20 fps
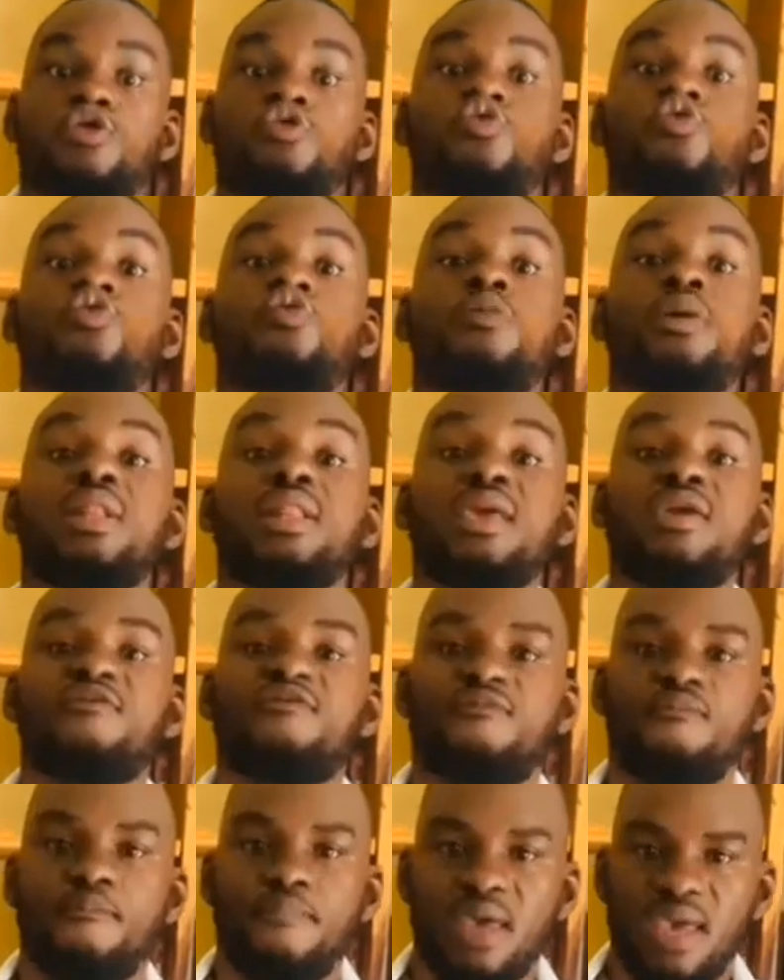to
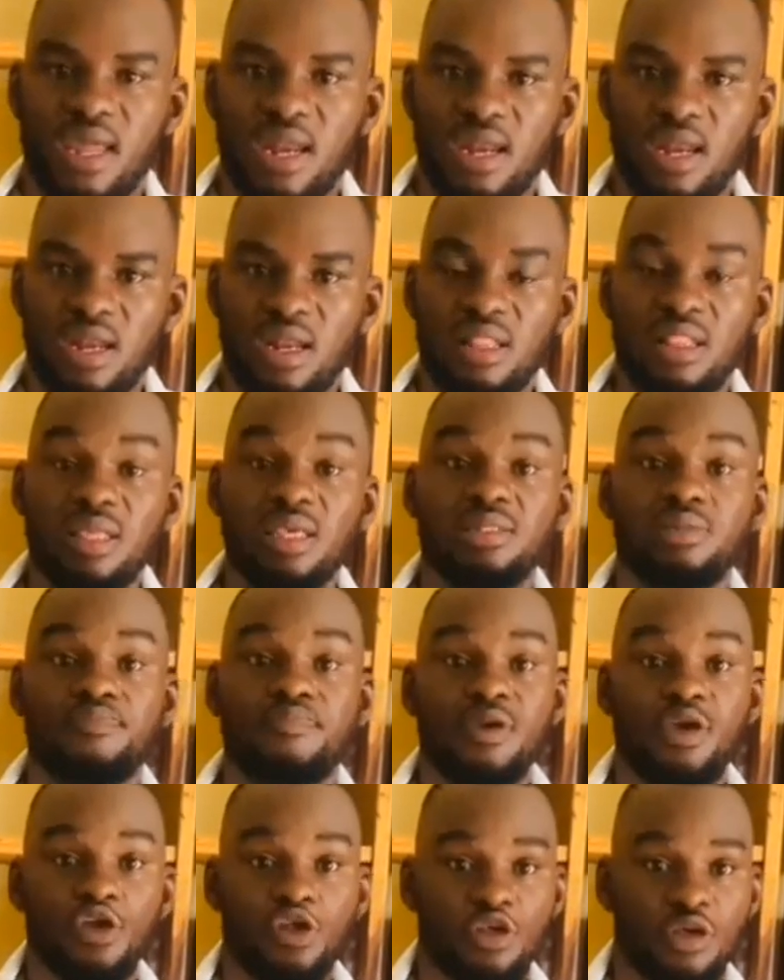relieve pain. This
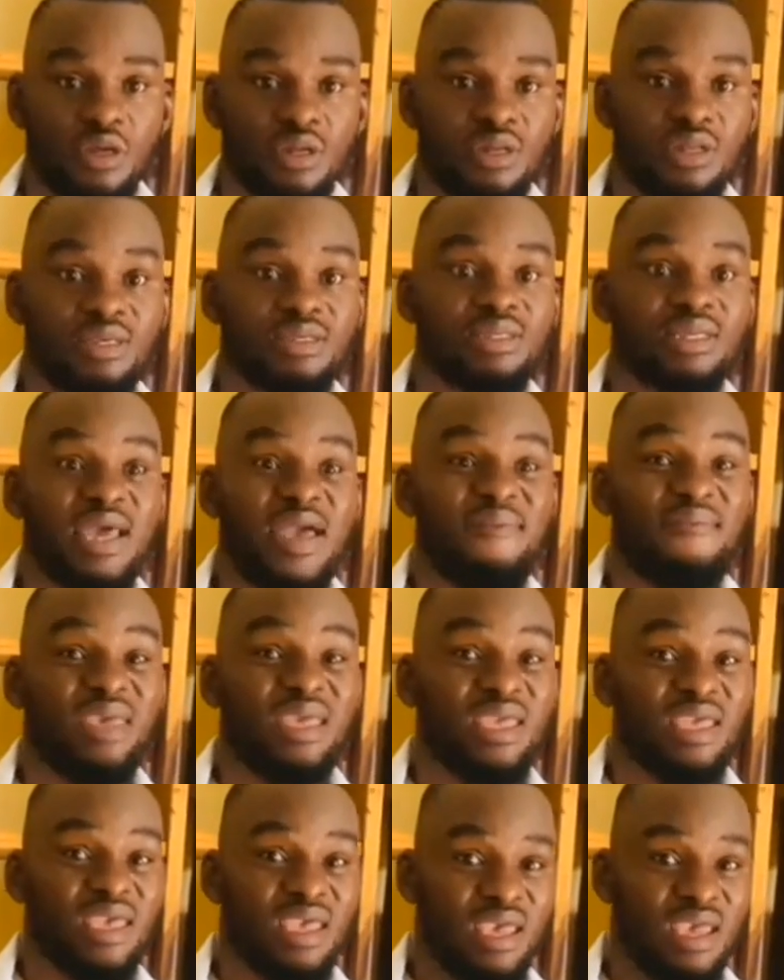patient is
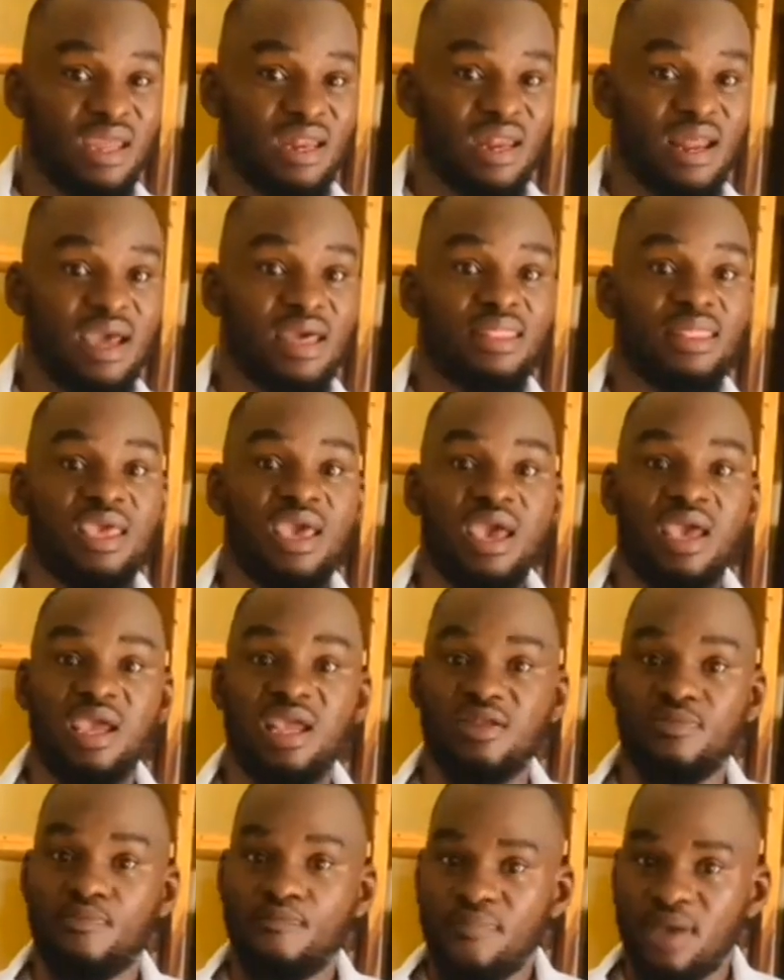coming in and they are
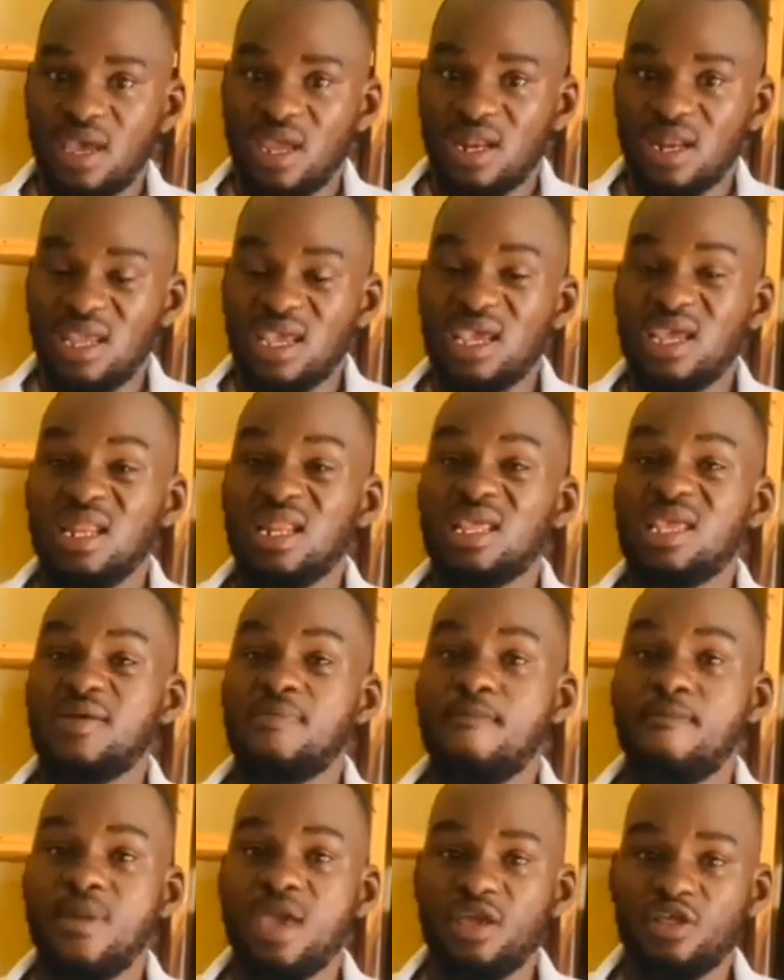in pain. In
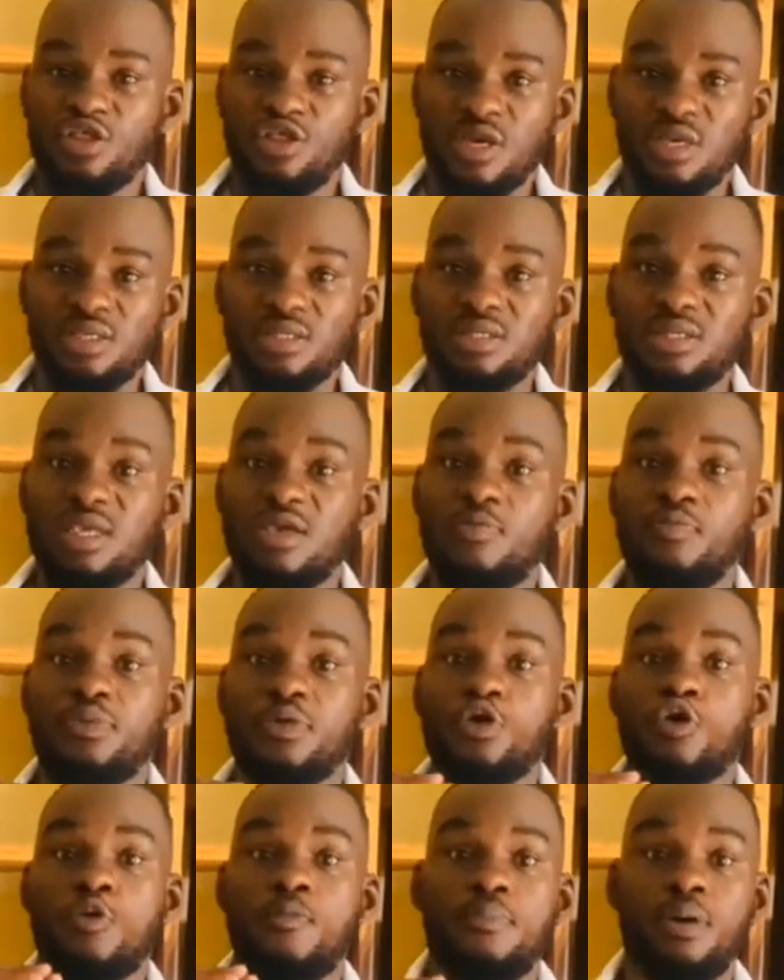emergency
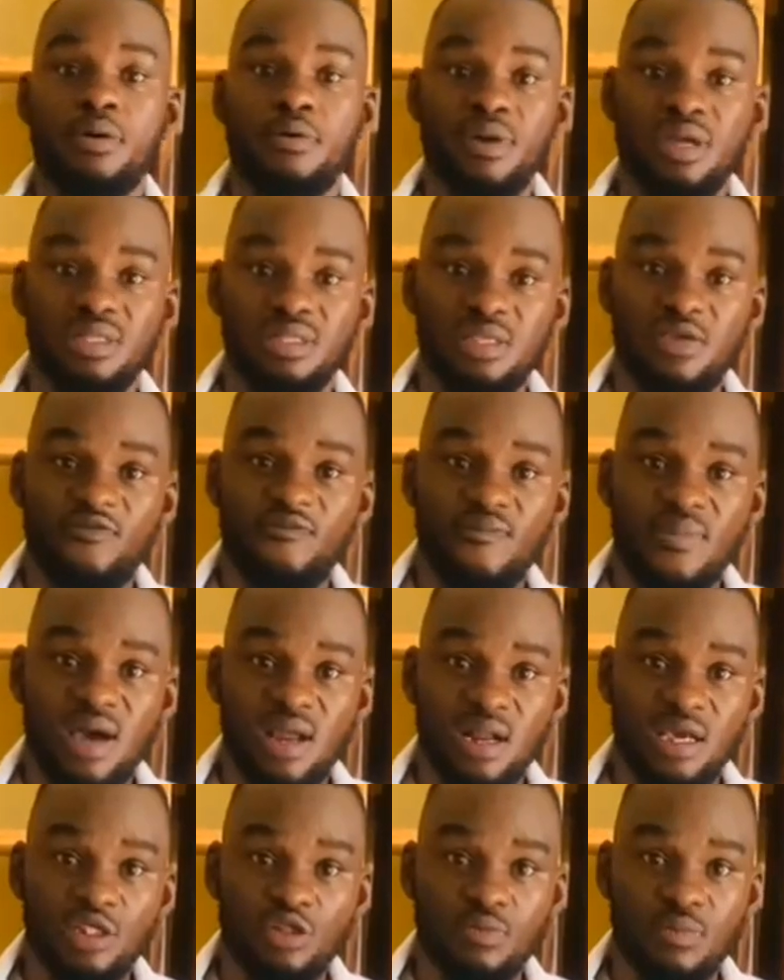preoperative
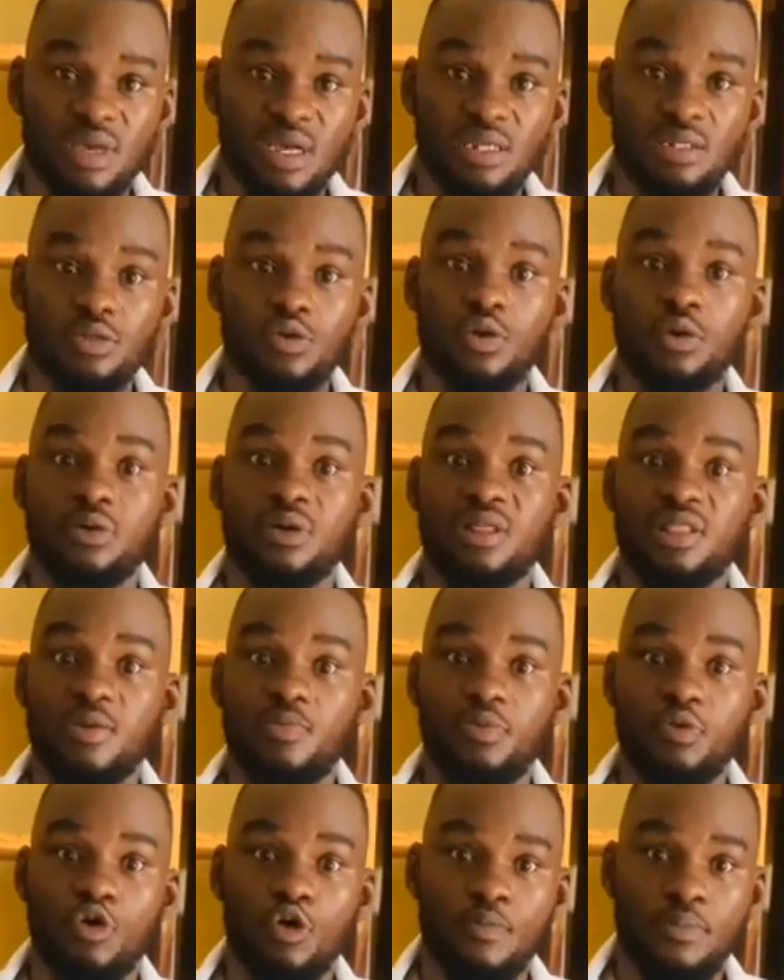management, or rather
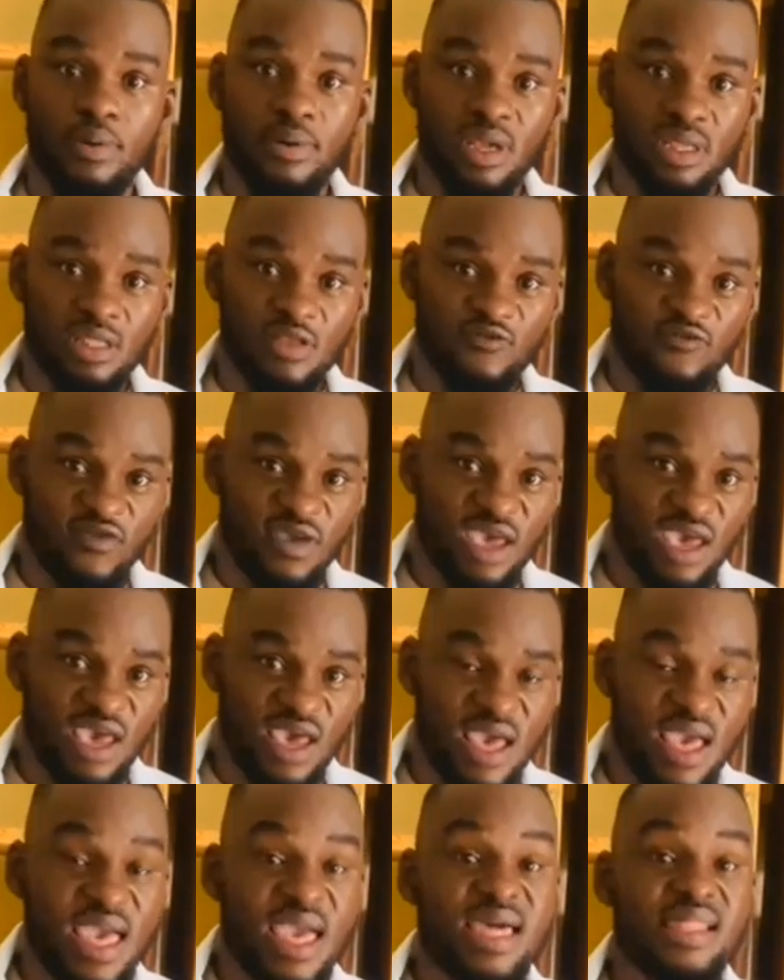preoperative
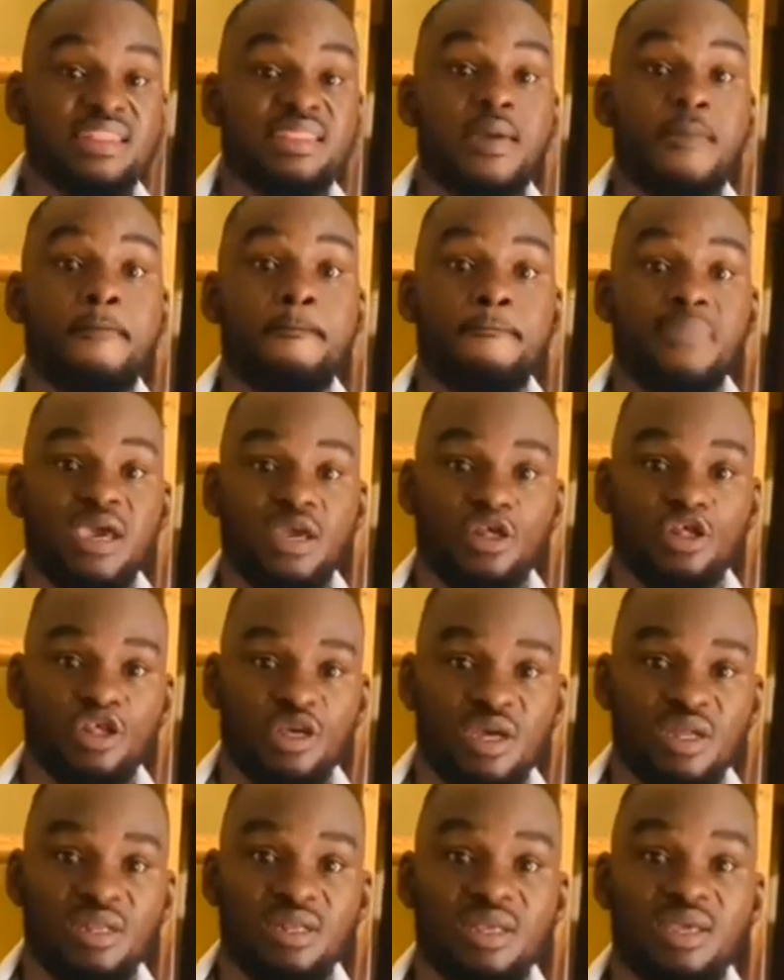care, the
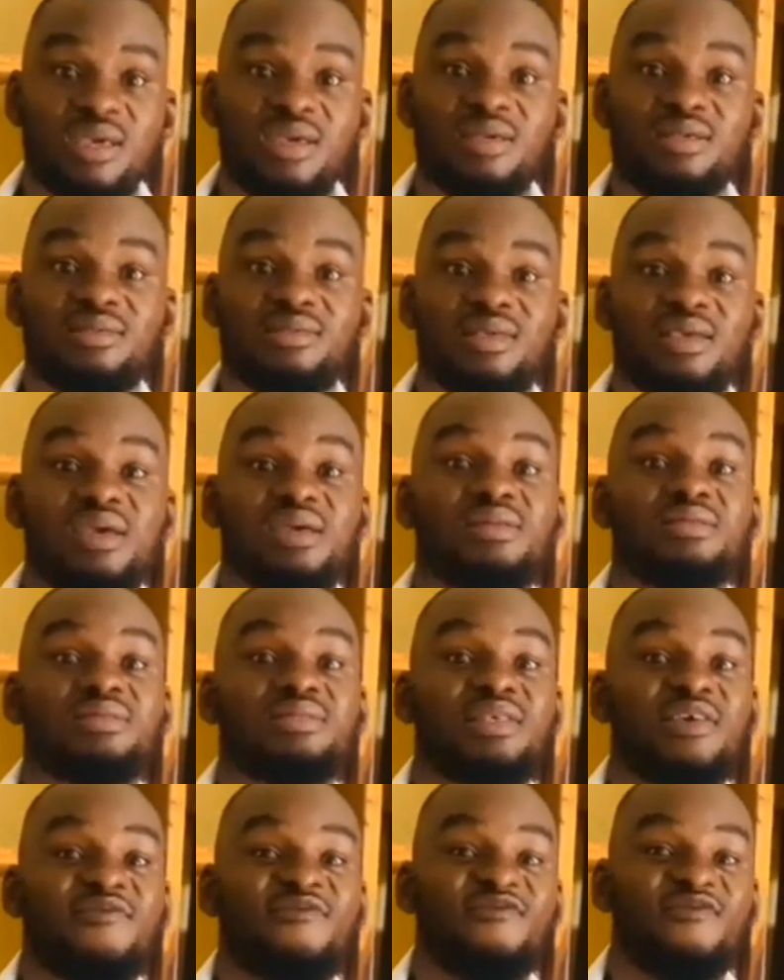patient is in
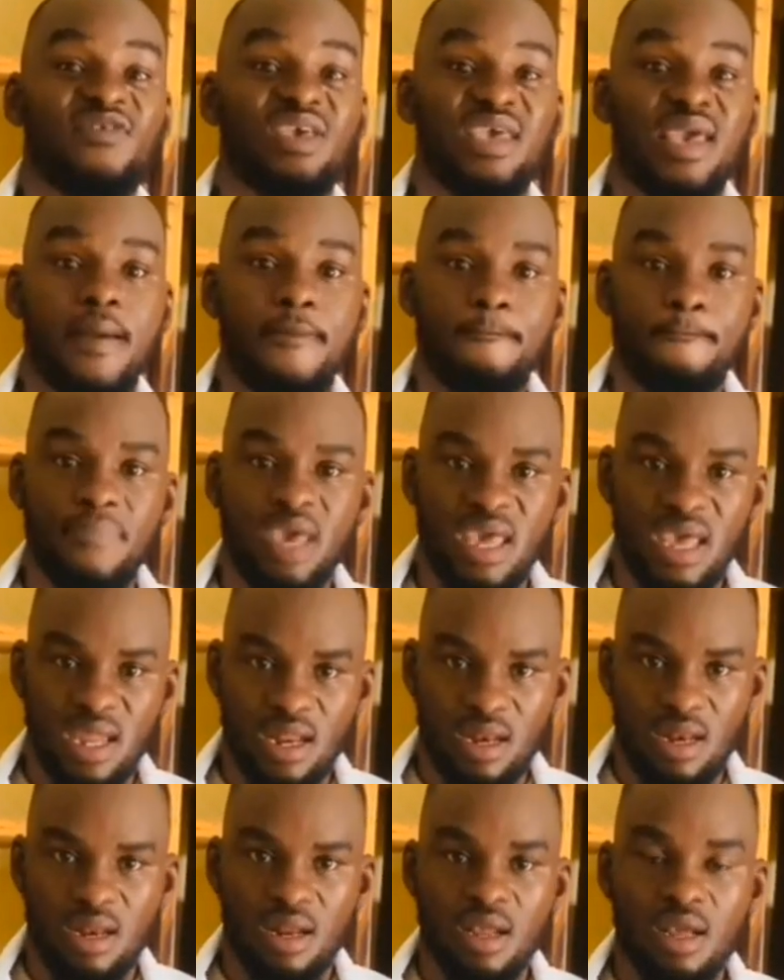severe
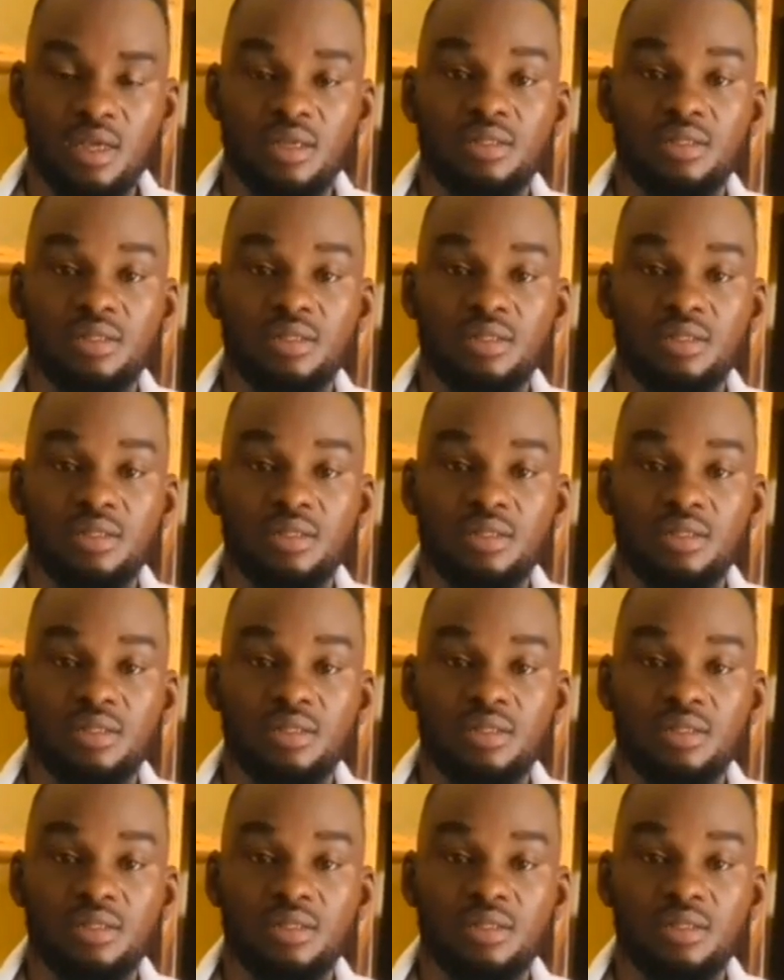pain.